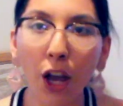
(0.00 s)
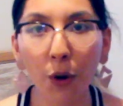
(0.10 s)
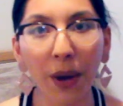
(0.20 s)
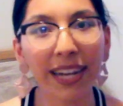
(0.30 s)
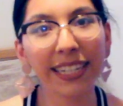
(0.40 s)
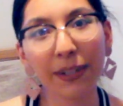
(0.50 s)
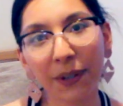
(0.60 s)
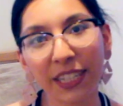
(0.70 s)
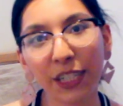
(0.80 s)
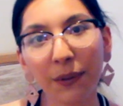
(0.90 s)
Oh, I did
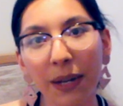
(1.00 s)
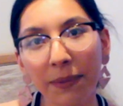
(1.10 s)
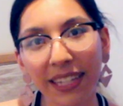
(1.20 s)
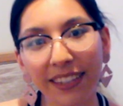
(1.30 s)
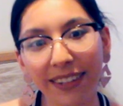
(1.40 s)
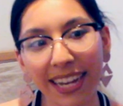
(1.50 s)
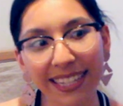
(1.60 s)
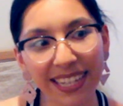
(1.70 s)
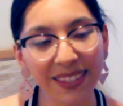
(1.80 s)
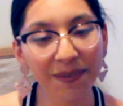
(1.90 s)
want to update you guys
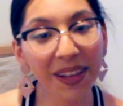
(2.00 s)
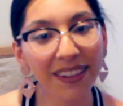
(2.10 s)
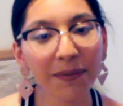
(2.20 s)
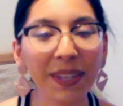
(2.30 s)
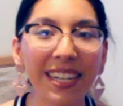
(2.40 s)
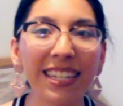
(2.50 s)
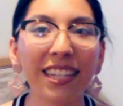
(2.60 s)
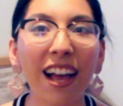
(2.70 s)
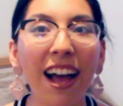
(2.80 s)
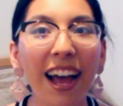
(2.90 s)
as well because
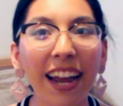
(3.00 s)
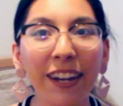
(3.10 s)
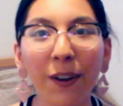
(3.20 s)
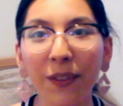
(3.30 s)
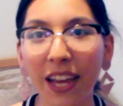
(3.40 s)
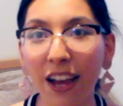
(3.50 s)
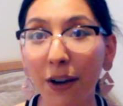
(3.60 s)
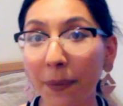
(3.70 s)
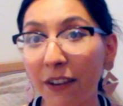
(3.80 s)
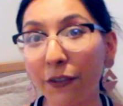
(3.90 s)
I know that
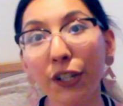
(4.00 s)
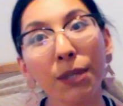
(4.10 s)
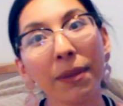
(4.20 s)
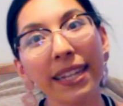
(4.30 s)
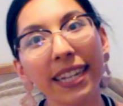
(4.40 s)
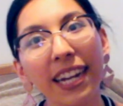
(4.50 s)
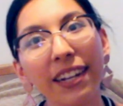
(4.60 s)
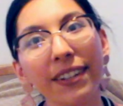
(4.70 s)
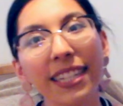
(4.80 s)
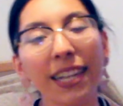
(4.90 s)
on my first plant
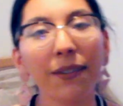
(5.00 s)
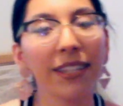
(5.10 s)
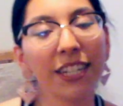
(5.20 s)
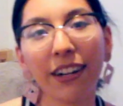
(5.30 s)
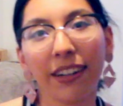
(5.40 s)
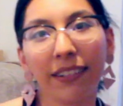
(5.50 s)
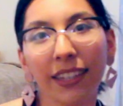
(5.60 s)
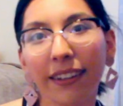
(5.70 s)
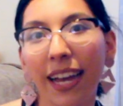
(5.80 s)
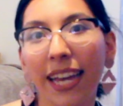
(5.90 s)
diaries, I was sharing with
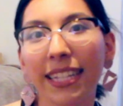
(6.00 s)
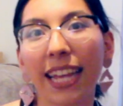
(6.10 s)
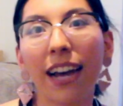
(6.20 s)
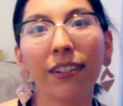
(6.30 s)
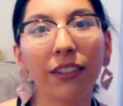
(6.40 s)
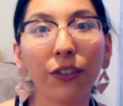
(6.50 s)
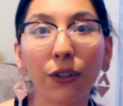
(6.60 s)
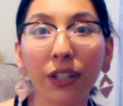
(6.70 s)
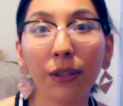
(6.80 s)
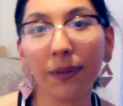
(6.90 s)
you guys how
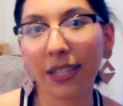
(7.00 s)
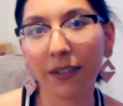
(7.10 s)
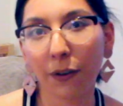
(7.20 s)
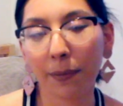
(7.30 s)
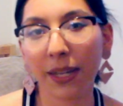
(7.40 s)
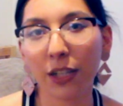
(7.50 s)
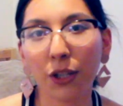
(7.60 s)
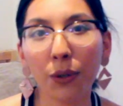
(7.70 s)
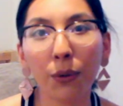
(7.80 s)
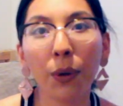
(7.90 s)
difficult it was for me
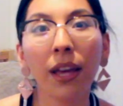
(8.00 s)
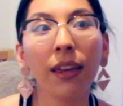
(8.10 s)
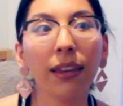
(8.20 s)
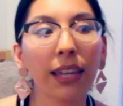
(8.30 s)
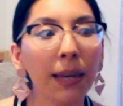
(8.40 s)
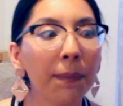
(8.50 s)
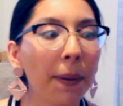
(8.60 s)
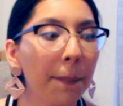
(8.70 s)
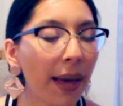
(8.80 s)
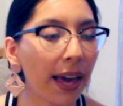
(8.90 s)
to keep
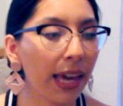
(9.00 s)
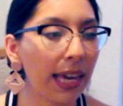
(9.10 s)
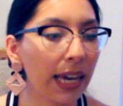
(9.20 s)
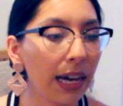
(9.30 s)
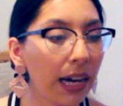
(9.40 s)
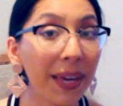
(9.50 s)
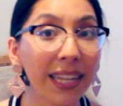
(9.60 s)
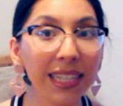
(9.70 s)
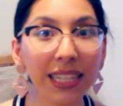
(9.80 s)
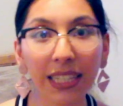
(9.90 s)
my
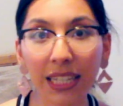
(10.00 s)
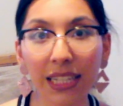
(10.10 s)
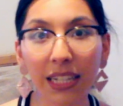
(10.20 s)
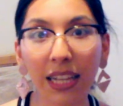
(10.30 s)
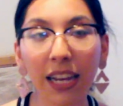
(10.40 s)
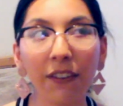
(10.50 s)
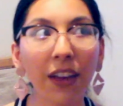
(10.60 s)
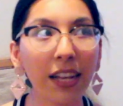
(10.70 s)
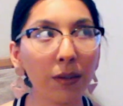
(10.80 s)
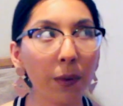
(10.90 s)
peace lilies alive
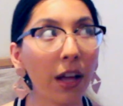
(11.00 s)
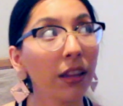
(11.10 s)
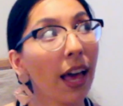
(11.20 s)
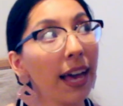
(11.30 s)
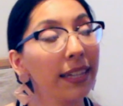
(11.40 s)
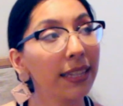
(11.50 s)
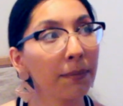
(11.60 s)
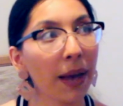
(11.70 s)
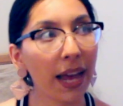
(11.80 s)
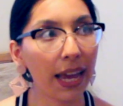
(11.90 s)
as well as
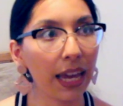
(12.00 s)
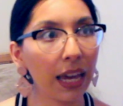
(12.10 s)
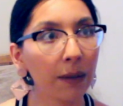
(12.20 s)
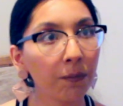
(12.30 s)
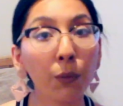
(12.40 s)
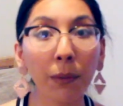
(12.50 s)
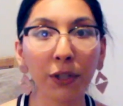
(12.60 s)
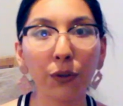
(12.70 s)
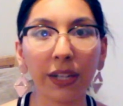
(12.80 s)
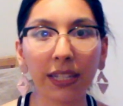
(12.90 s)
my rubber
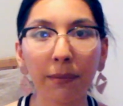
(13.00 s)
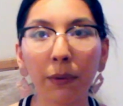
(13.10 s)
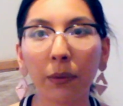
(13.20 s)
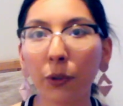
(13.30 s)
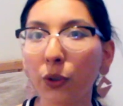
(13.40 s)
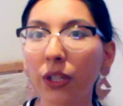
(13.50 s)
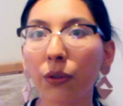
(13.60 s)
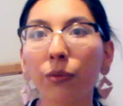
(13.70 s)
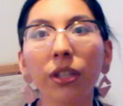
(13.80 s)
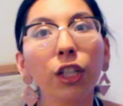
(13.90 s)
trees. My rubber trees
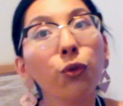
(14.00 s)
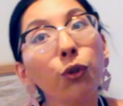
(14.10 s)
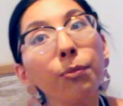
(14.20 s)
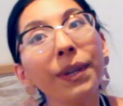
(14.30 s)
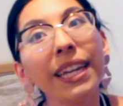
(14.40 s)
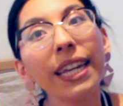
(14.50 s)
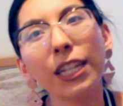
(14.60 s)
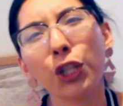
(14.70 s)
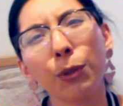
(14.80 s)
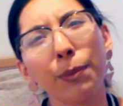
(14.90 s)
were really droopy
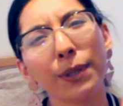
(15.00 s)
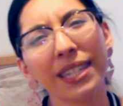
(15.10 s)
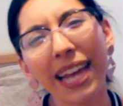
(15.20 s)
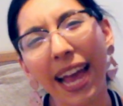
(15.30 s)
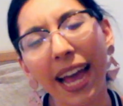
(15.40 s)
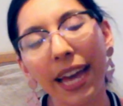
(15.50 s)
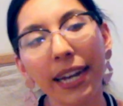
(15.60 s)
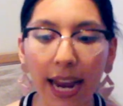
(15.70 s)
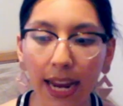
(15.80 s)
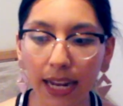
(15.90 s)
and super sad
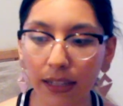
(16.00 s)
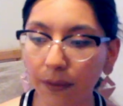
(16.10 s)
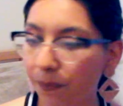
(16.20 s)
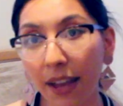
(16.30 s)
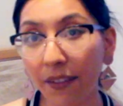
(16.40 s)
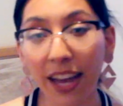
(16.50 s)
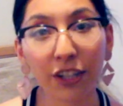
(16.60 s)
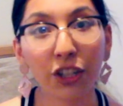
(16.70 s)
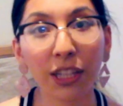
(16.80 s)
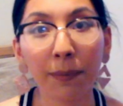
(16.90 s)
and I've
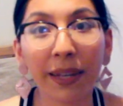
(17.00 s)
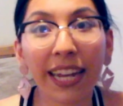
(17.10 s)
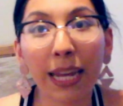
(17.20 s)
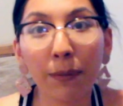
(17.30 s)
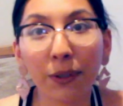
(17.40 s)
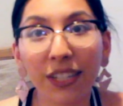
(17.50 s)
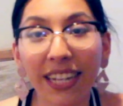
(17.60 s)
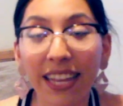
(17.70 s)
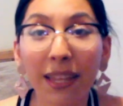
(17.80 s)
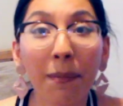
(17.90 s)
actually been able to
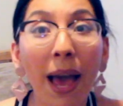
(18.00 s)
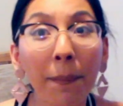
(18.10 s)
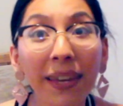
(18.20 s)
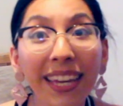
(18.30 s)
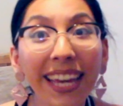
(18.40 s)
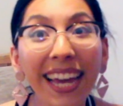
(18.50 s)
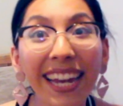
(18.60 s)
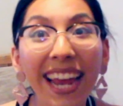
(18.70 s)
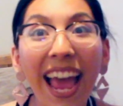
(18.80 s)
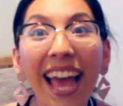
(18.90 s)
get them happy
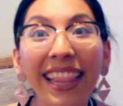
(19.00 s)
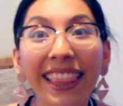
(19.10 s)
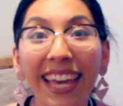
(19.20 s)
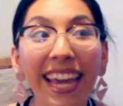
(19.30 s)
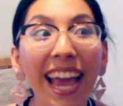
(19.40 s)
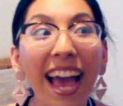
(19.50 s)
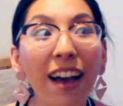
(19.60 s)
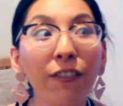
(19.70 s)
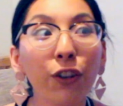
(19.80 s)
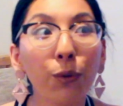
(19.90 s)
again and they
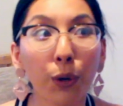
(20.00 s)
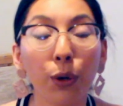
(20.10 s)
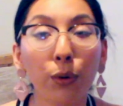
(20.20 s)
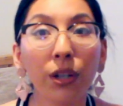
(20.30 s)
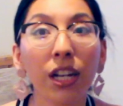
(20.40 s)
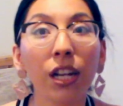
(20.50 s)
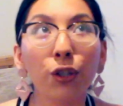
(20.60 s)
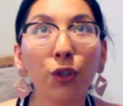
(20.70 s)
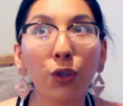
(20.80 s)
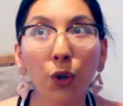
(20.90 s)
have grown
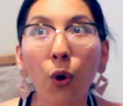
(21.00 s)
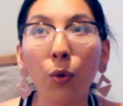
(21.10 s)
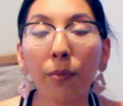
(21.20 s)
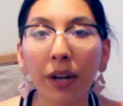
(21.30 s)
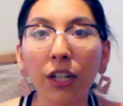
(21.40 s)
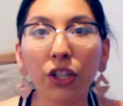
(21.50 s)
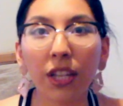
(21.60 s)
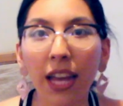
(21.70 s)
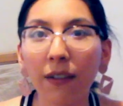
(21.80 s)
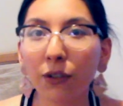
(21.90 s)
so much.
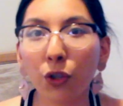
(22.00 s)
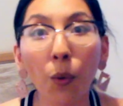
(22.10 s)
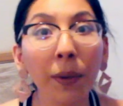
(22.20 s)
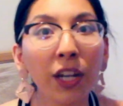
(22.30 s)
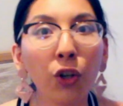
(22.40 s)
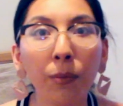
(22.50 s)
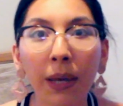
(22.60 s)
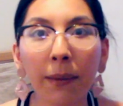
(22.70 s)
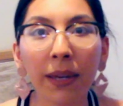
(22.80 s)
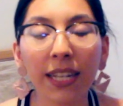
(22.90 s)
They have so many new
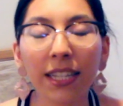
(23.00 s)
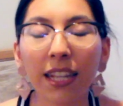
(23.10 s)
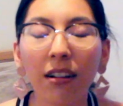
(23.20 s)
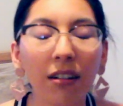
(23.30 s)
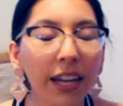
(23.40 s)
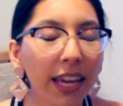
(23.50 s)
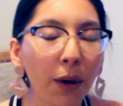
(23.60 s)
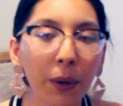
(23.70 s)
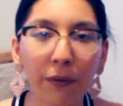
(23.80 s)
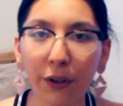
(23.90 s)
babies. Oh, I
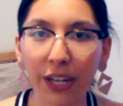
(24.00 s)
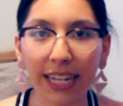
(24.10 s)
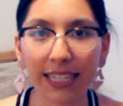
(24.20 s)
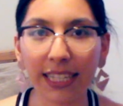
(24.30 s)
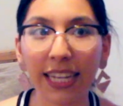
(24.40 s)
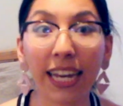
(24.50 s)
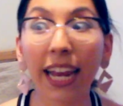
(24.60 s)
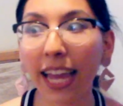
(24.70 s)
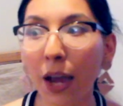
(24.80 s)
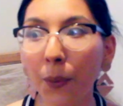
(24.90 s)
can't wait for you guys to see and
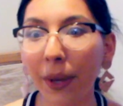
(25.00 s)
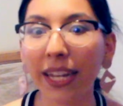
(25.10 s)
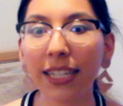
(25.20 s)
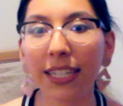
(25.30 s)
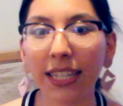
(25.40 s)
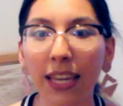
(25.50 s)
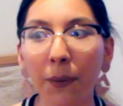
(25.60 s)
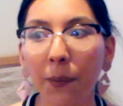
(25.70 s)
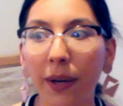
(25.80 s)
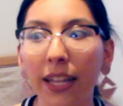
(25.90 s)
I can't wait to see
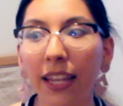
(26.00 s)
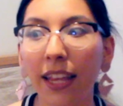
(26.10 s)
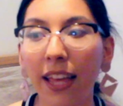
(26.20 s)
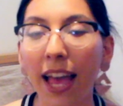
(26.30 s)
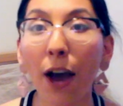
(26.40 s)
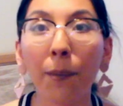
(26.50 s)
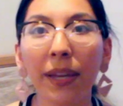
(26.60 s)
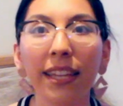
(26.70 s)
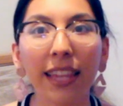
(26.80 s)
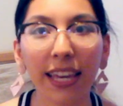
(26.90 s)
what how
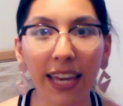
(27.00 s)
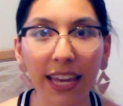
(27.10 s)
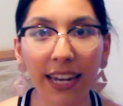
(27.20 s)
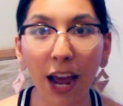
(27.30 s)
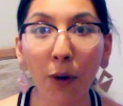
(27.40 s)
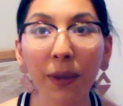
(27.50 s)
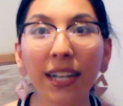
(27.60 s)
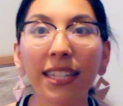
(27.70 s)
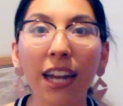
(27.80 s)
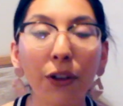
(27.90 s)
big they get now
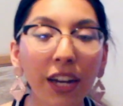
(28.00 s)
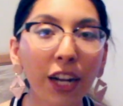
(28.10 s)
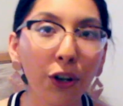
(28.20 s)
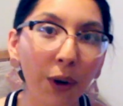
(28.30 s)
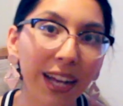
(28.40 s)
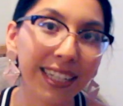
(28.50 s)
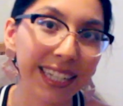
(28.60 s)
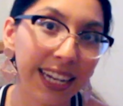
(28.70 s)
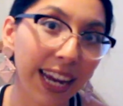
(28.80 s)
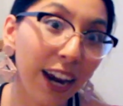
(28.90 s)
because now that I know how to
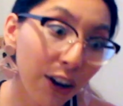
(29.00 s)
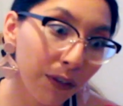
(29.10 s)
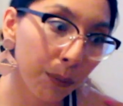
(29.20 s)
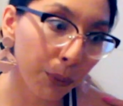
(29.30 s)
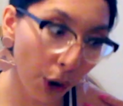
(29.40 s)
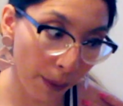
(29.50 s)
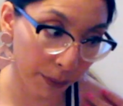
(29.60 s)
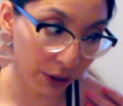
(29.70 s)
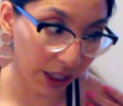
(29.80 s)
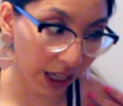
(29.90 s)
take care of it
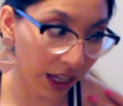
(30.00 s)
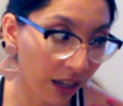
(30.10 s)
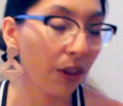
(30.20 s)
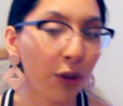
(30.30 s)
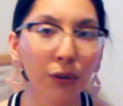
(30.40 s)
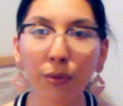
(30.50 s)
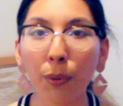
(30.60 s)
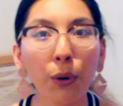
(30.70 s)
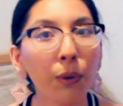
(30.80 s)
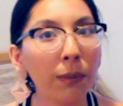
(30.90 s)
properly, those
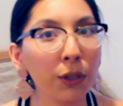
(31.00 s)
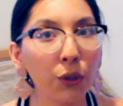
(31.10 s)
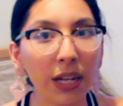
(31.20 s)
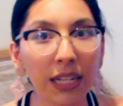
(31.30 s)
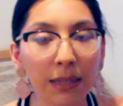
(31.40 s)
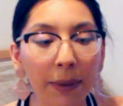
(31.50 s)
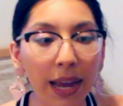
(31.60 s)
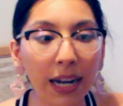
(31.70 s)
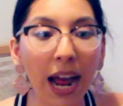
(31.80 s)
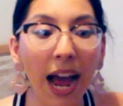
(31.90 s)
poor rubber trees,
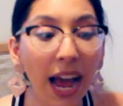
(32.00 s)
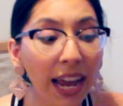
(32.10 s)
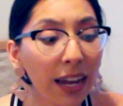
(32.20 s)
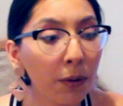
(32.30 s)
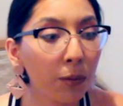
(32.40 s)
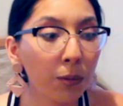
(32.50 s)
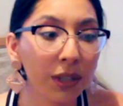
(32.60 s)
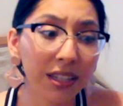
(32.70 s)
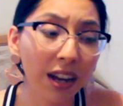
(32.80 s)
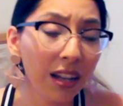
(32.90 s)
man, I
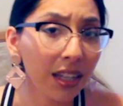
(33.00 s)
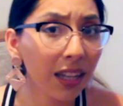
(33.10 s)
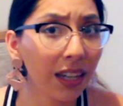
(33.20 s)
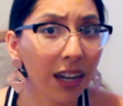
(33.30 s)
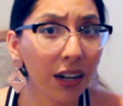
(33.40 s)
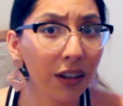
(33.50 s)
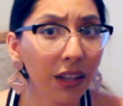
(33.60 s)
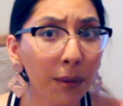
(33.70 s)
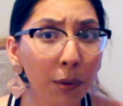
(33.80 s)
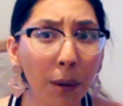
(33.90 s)
was not taking care of
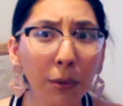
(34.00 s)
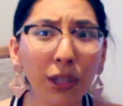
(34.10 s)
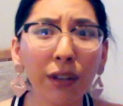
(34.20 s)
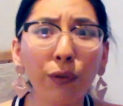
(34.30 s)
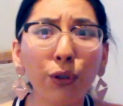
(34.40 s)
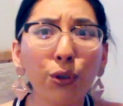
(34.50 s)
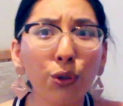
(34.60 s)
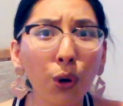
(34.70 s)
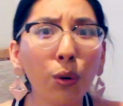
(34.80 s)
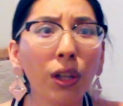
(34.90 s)
them properly for
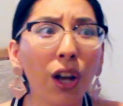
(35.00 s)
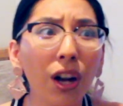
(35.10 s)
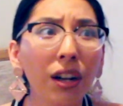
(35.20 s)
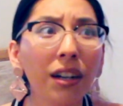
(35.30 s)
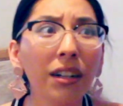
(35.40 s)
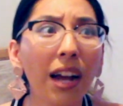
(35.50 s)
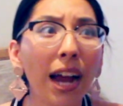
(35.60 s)
so long.